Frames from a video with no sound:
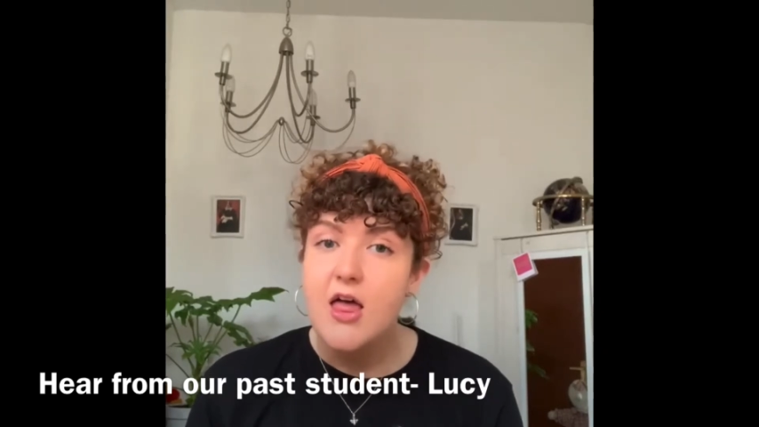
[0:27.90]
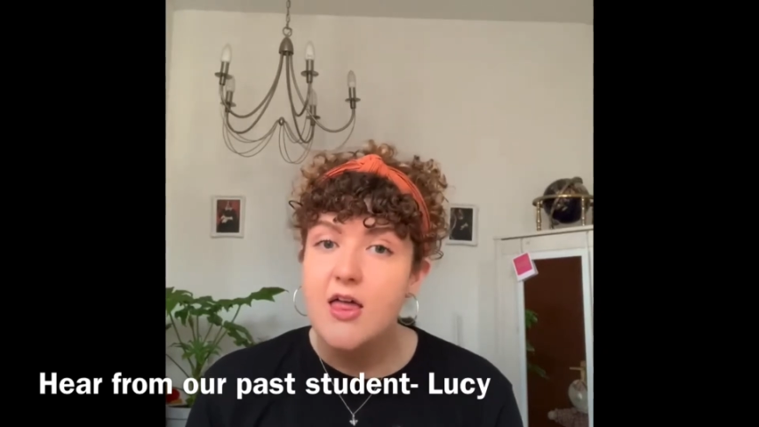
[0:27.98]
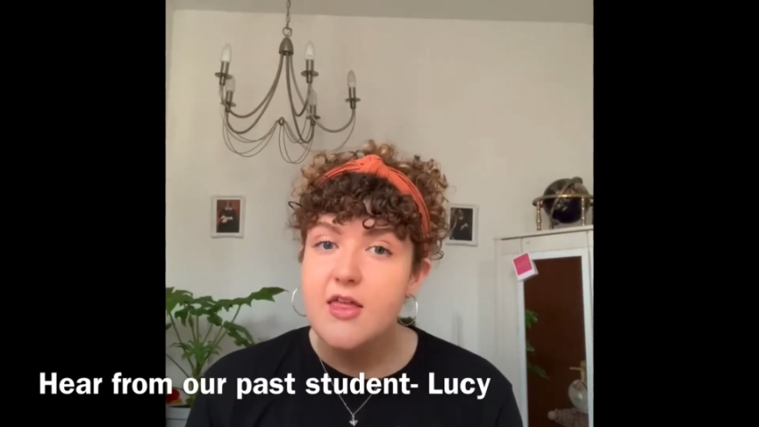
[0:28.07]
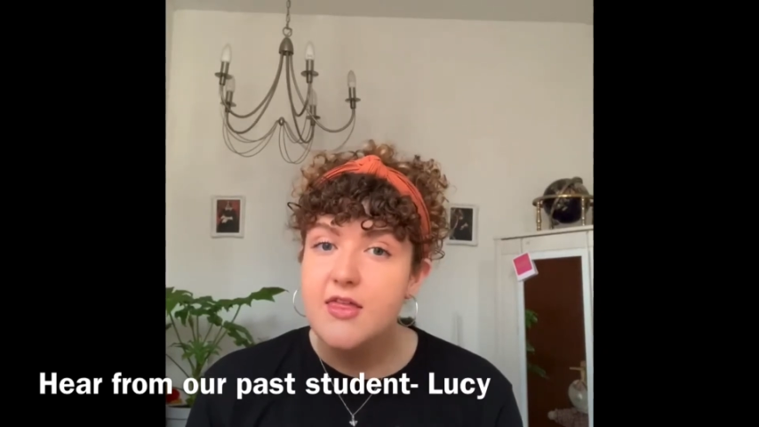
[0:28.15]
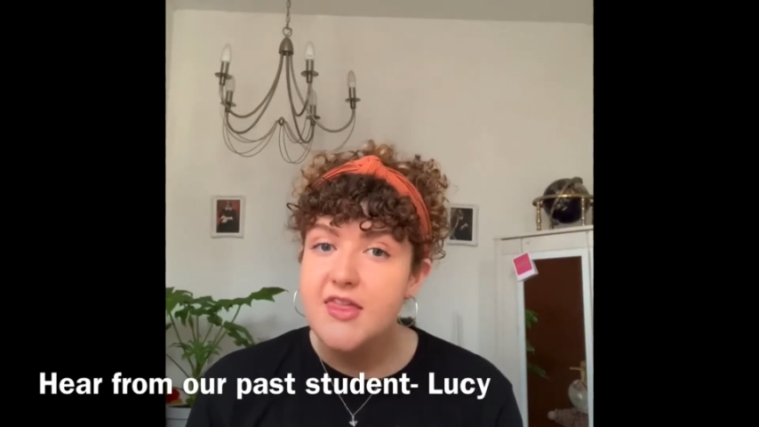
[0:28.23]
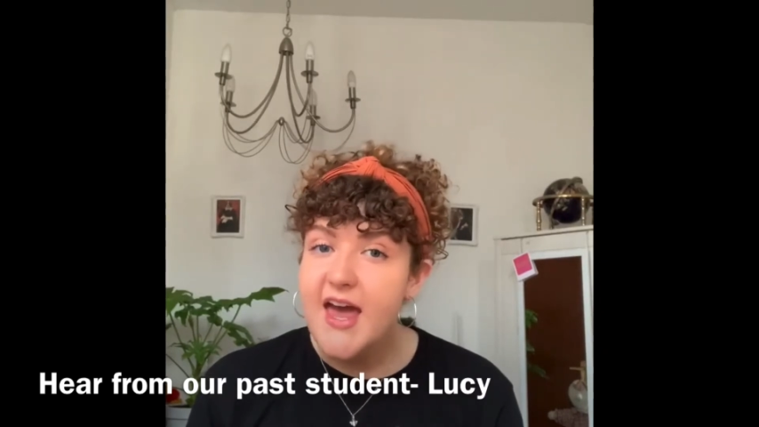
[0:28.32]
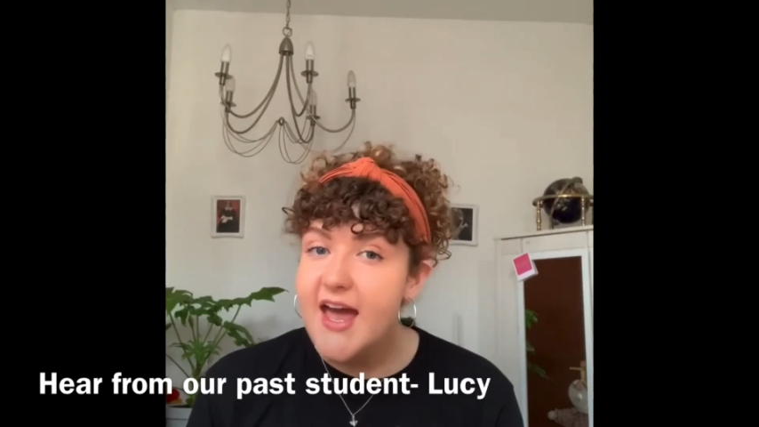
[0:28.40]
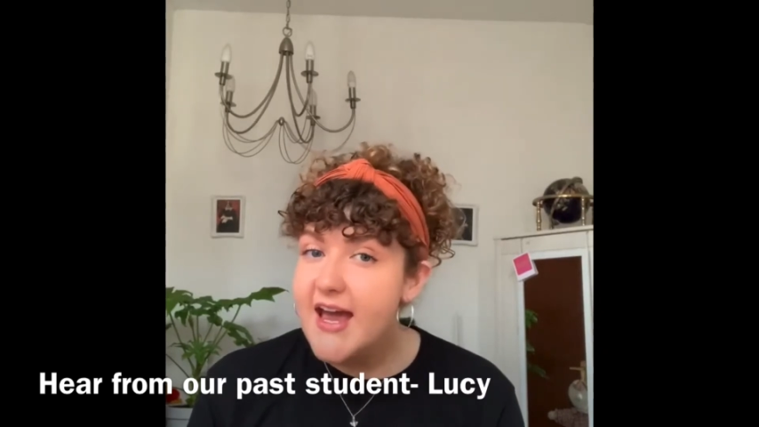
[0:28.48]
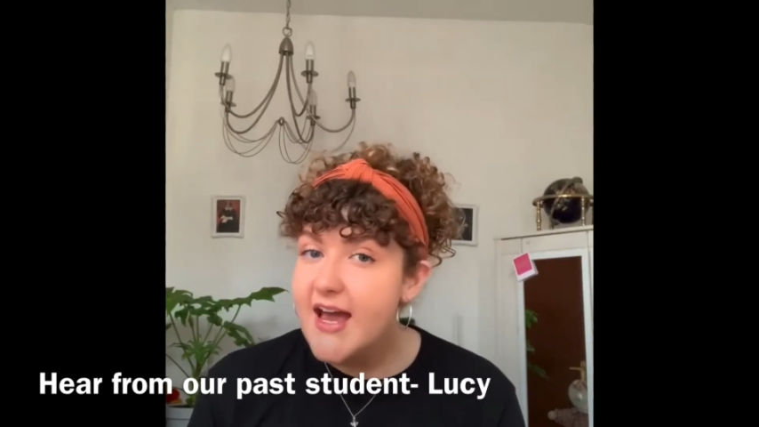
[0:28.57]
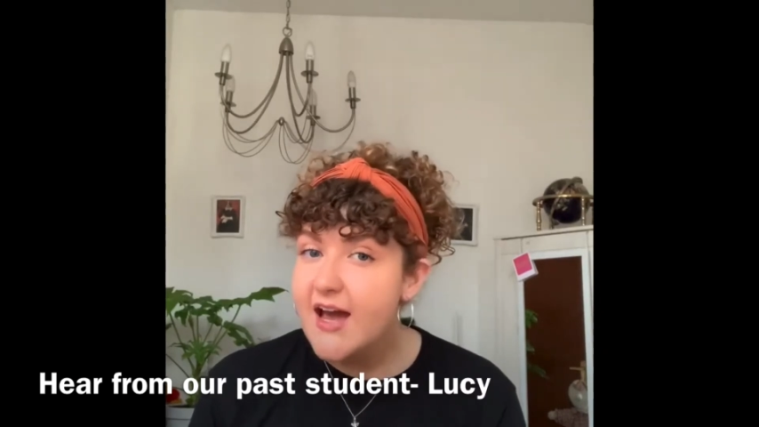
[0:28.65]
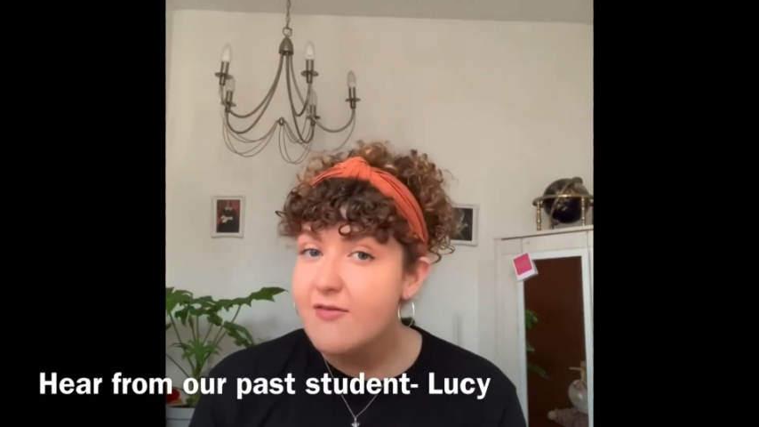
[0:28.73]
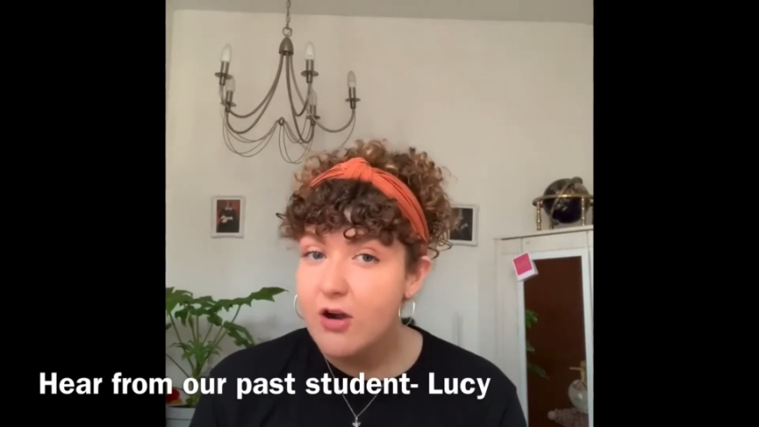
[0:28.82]
They
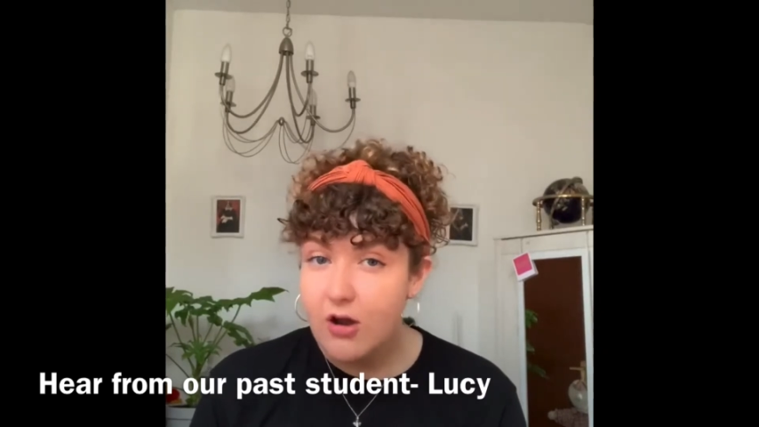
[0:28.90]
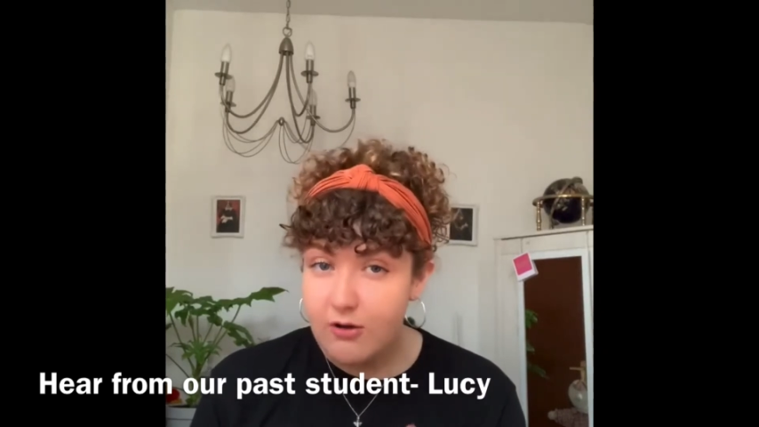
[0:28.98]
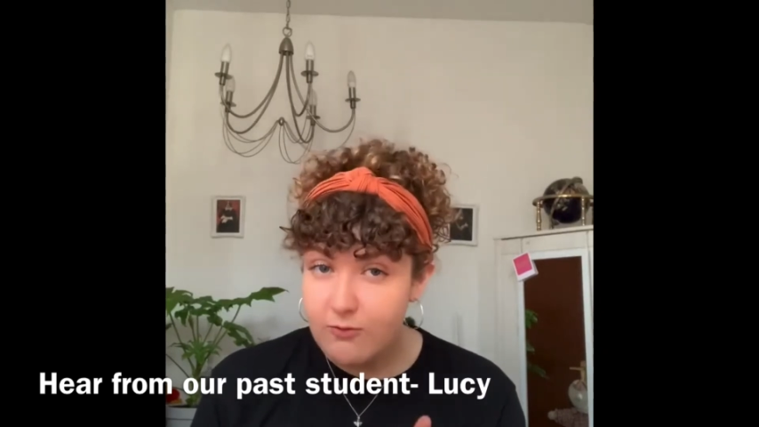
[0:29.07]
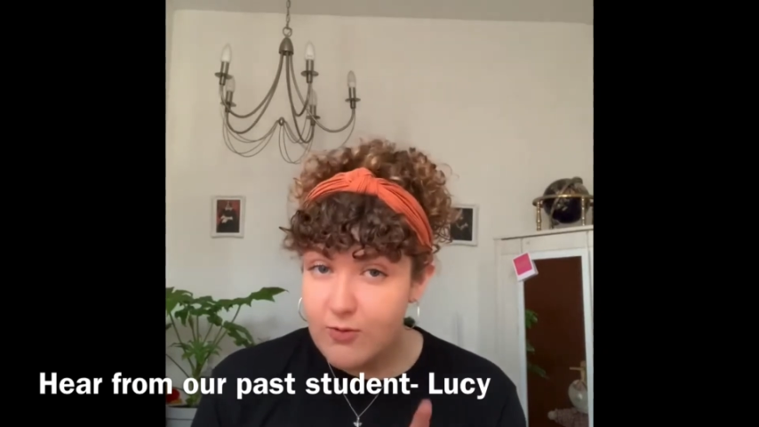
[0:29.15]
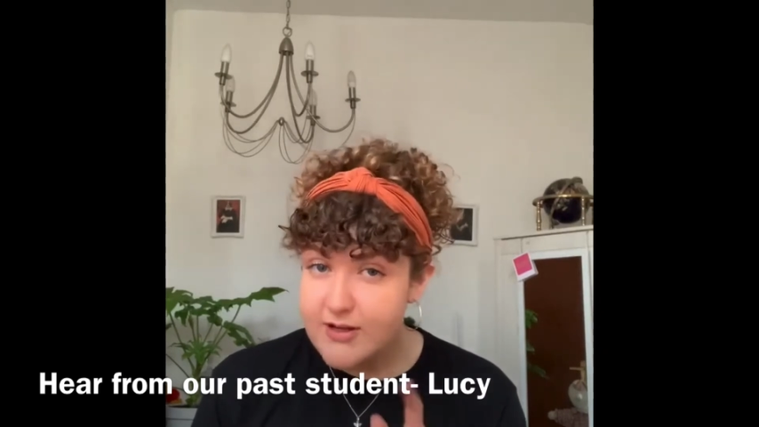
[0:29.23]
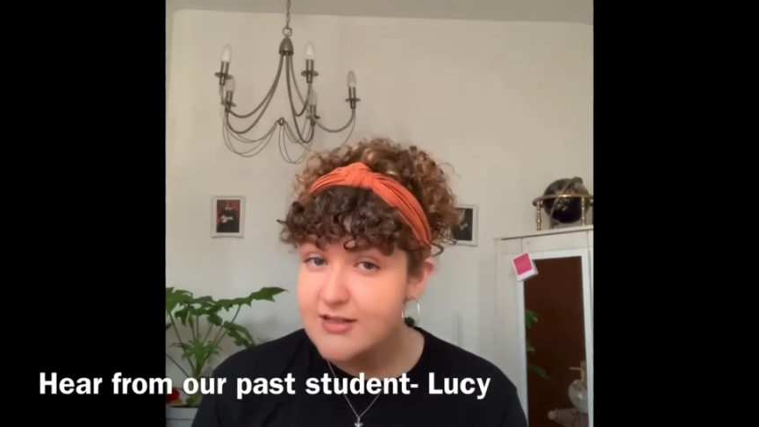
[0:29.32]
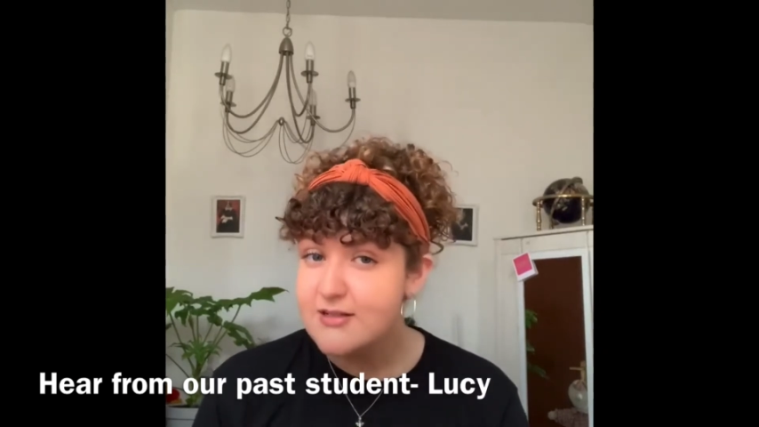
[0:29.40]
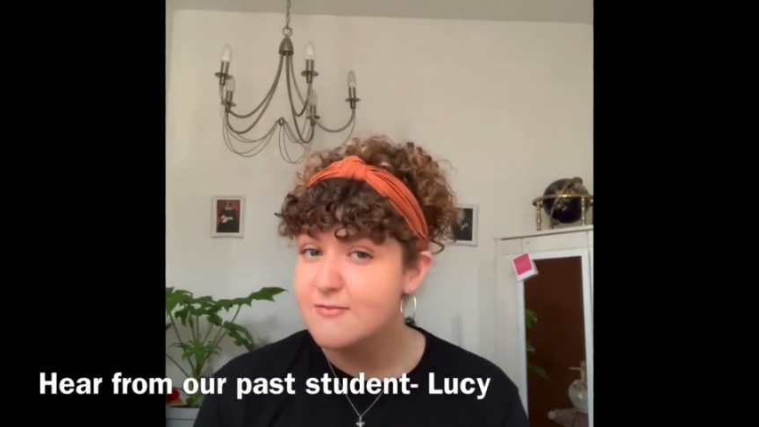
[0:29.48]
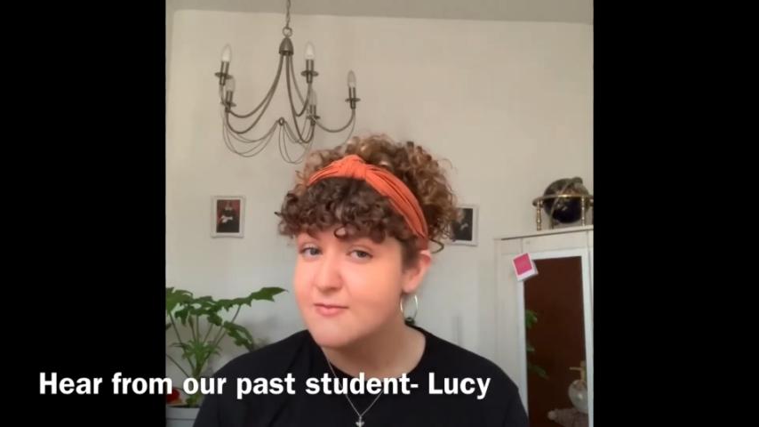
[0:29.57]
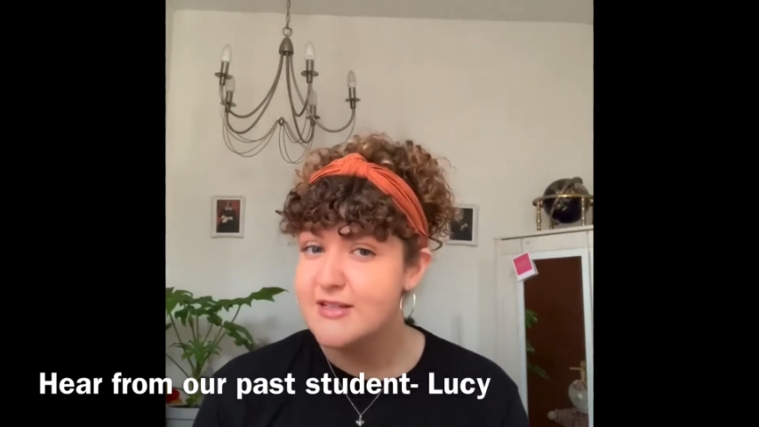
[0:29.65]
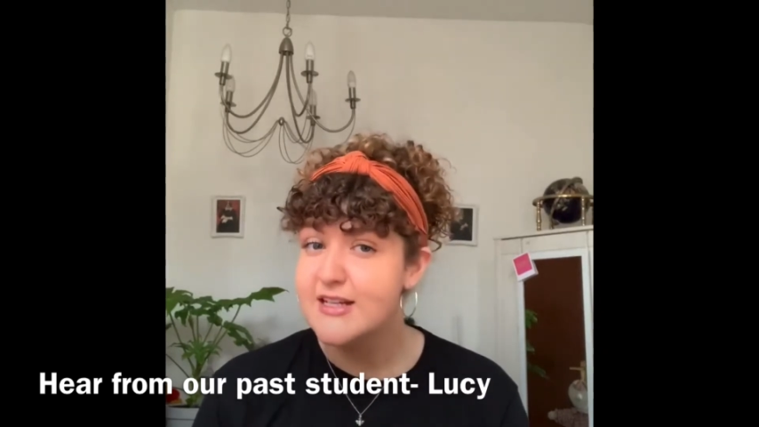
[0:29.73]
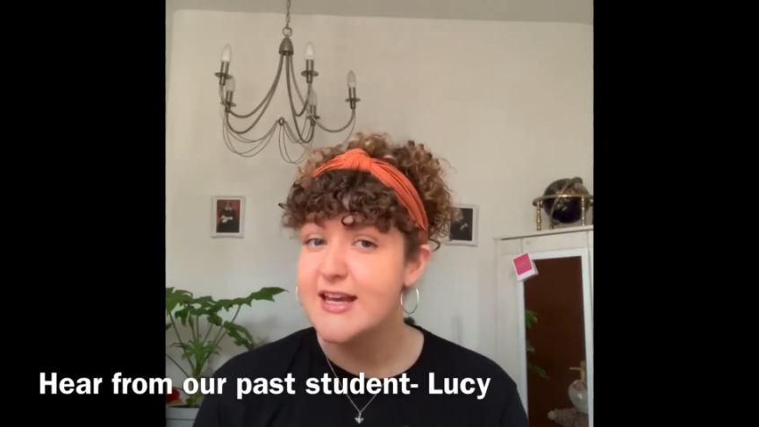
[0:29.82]
have a lot of
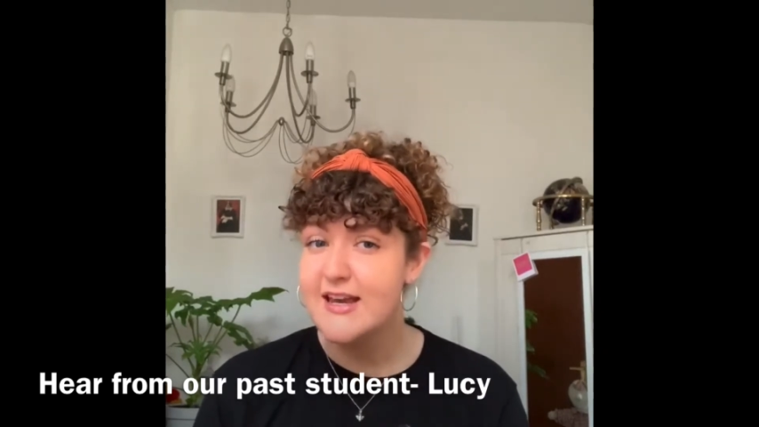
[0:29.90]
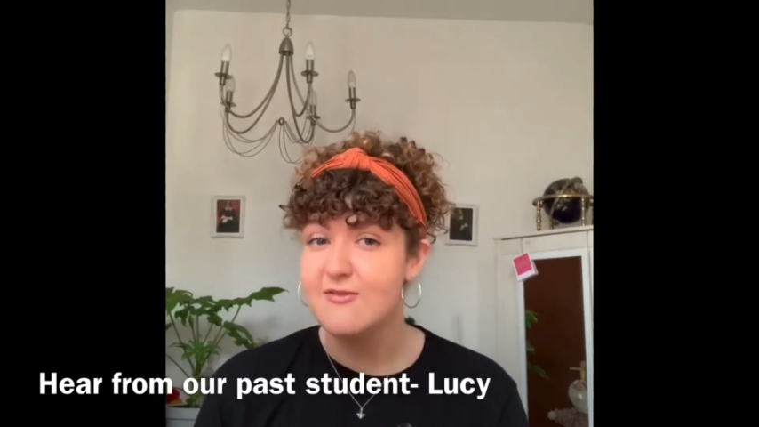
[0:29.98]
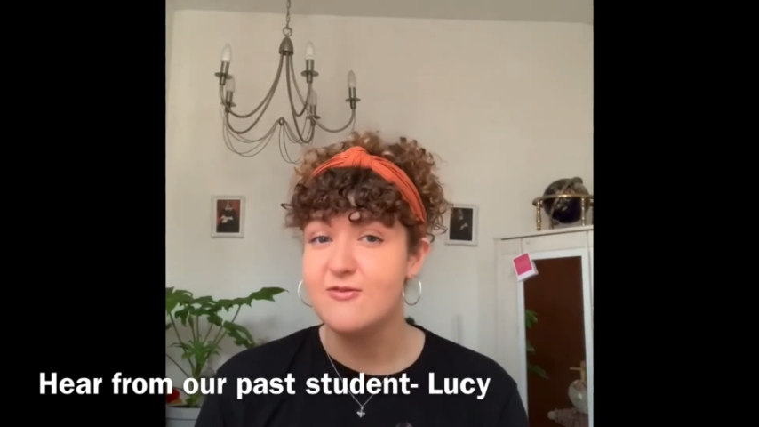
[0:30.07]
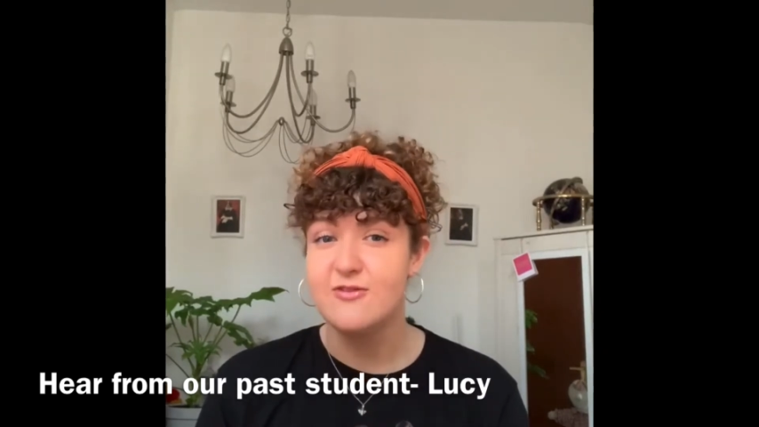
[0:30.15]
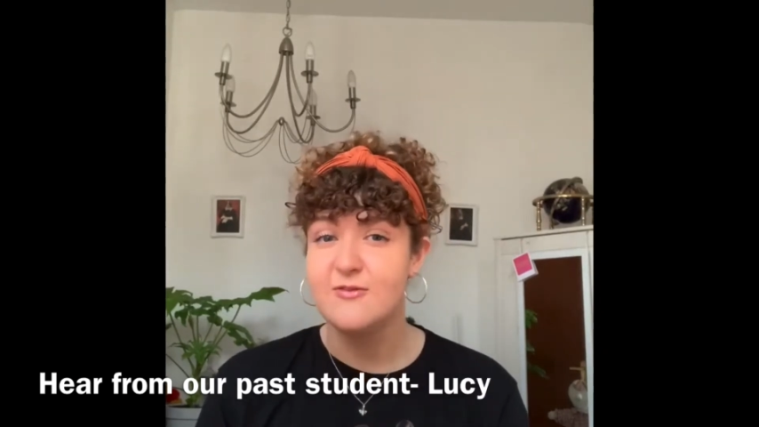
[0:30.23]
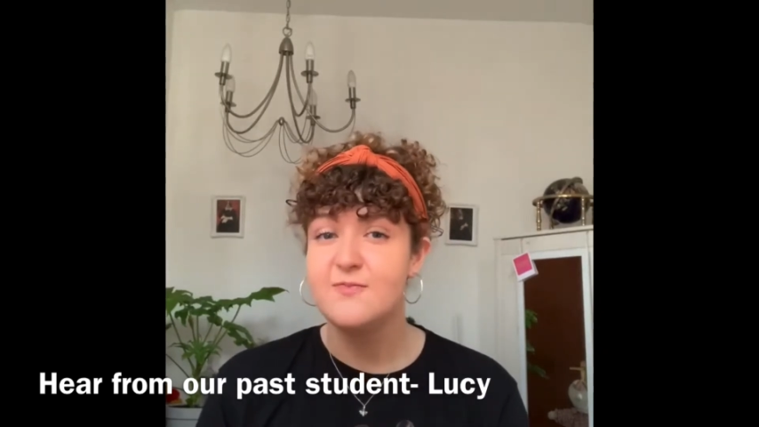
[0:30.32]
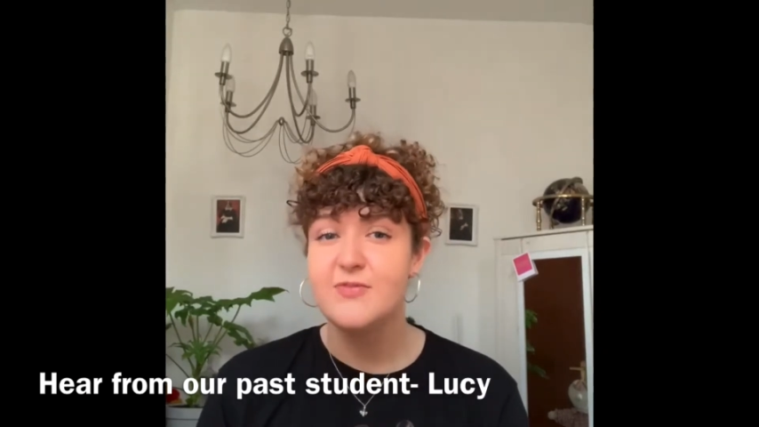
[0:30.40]
wisdom to give.